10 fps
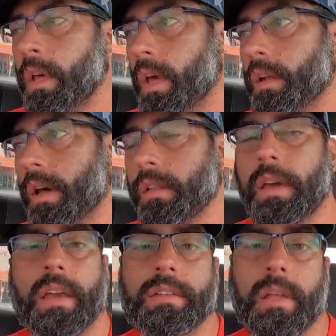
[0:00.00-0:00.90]
And uh,
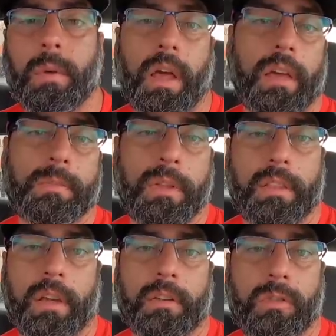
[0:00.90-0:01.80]
like I said, when I
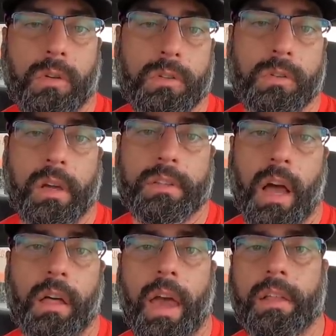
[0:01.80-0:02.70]
explain the control joints,
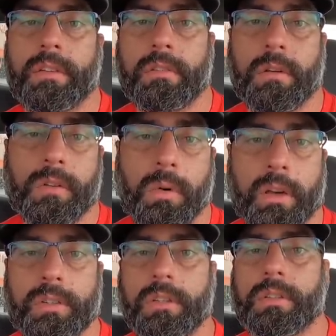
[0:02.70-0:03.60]
I'll answer those
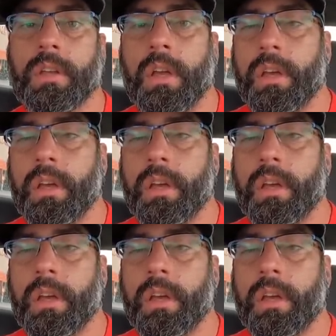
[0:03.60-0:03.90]
questions